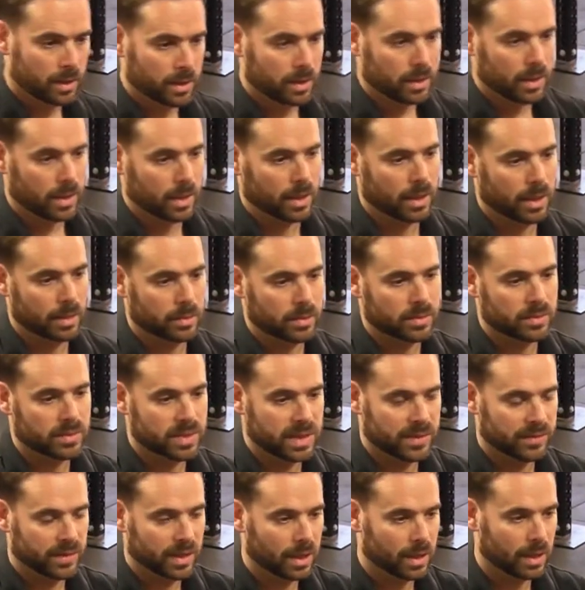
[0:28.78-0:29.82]
So
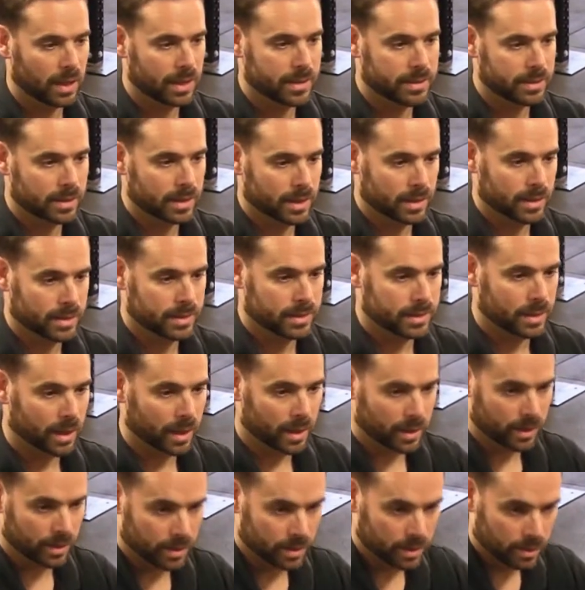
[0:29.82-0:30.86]
obviously if your clients are kind of stuck
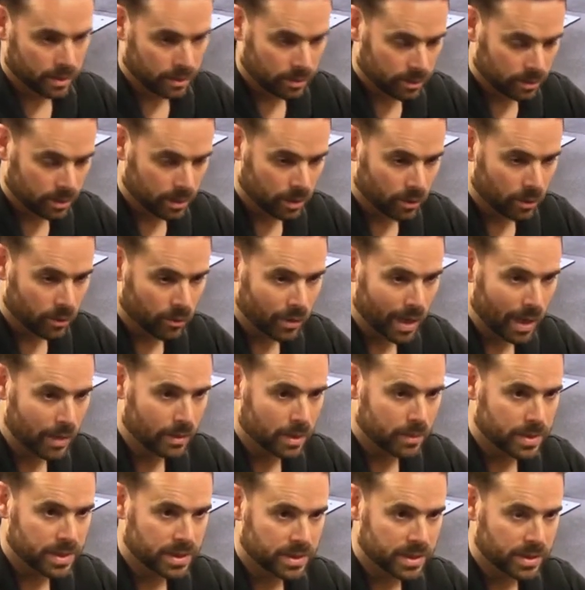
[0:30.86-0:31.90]
in a
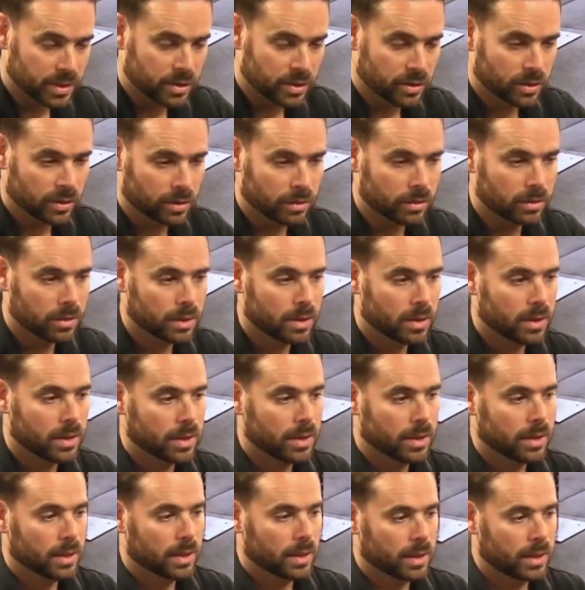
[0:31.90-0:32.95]
rounded position,
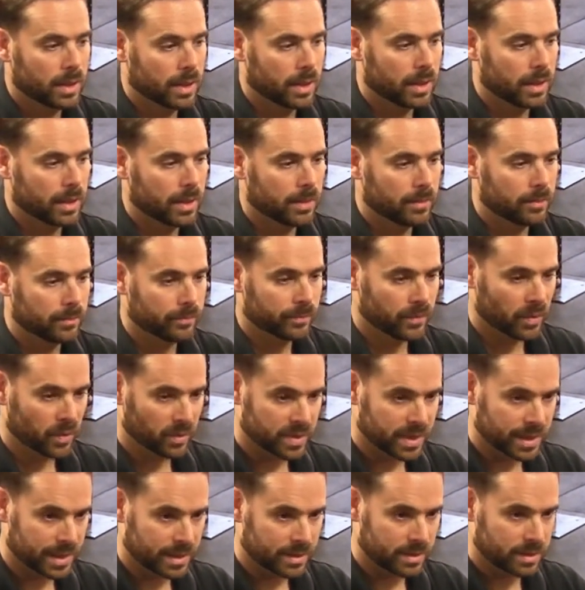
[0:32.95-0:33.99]

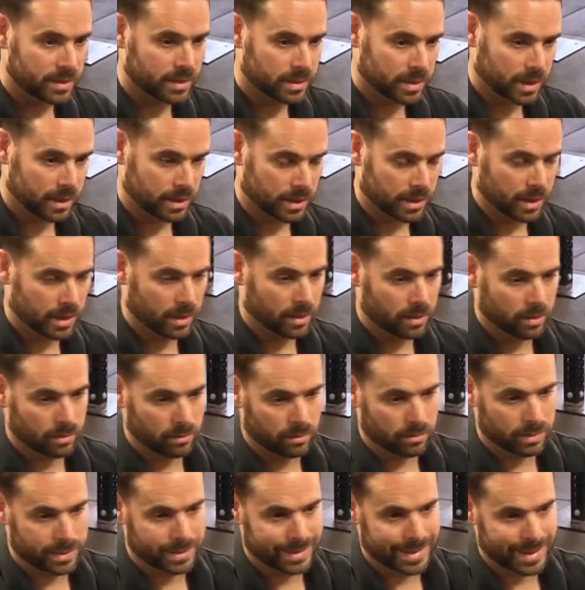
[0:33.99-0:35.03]
obviously that's and their
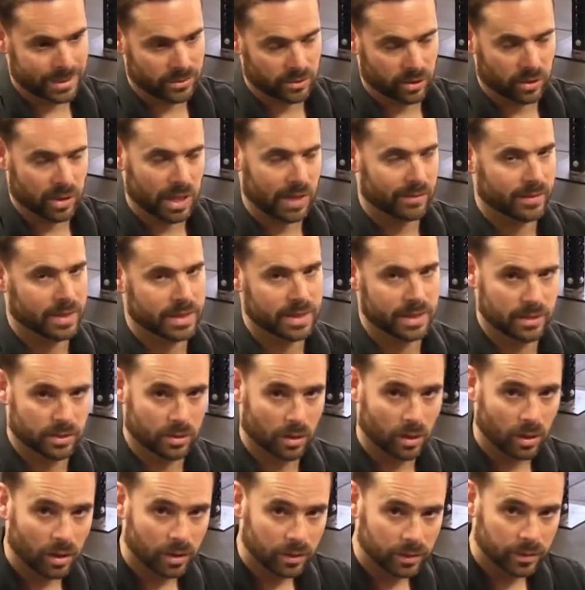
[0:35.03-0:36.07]
centre of gravity is
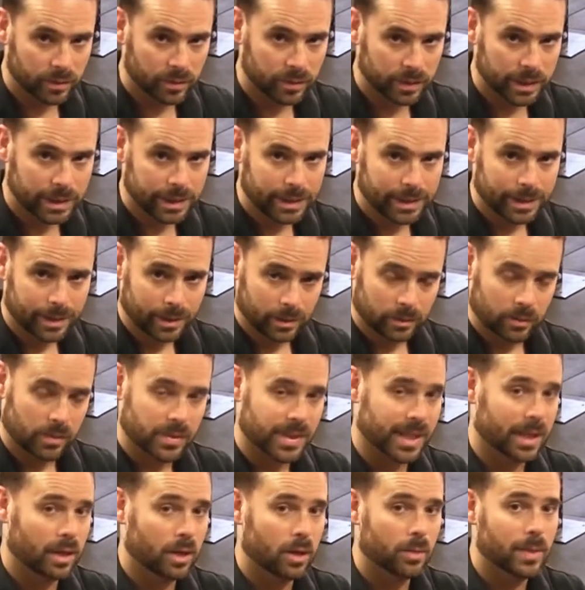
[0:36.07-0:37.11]
off,
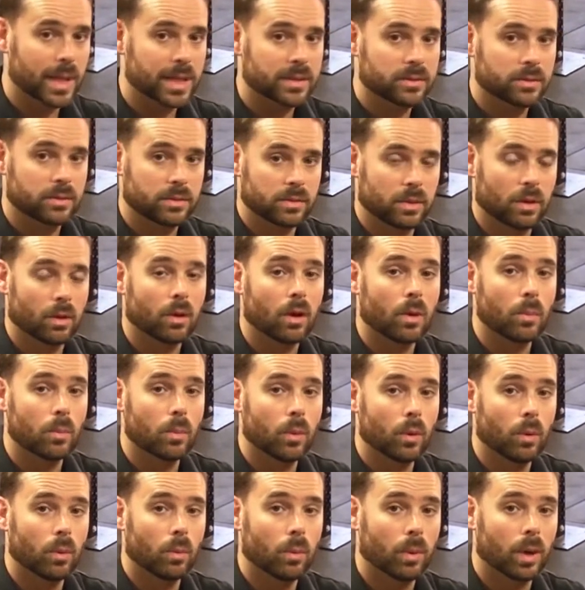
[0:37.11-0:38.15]
obviously the lower back's got to do a lot
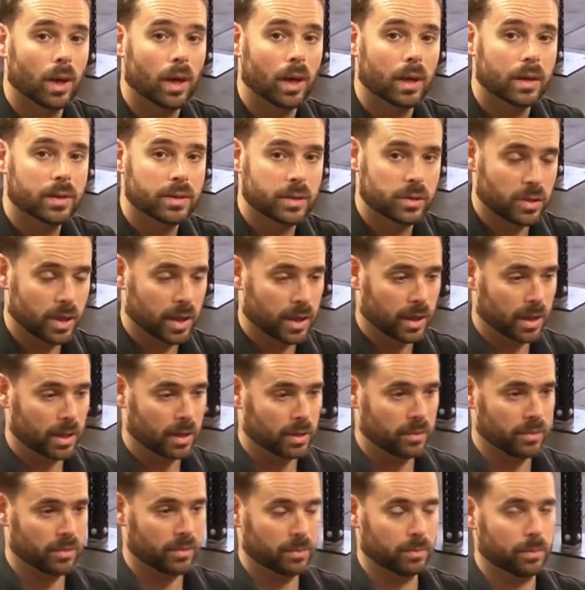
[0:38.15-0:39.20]
more work to try and kind
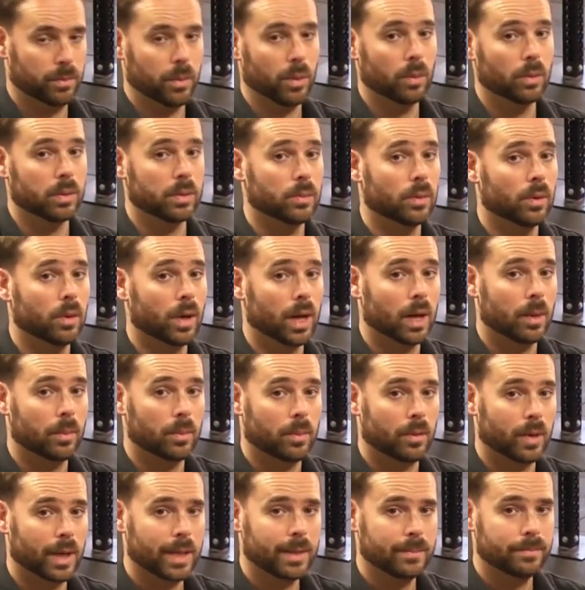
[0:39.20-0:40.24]
of pull them more
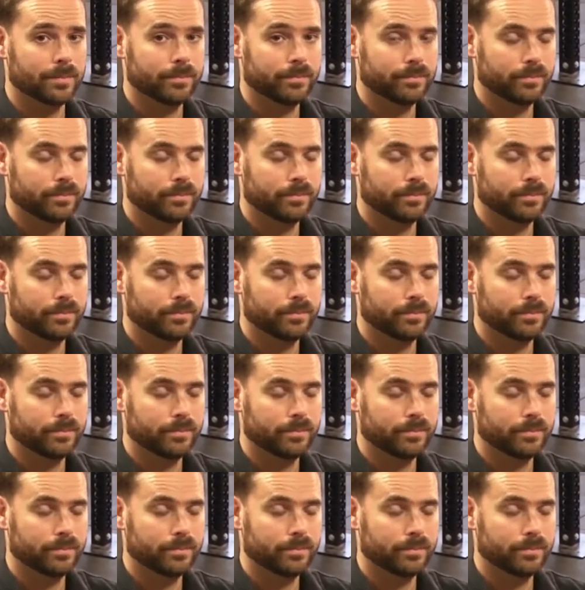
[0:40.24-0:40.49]
upright.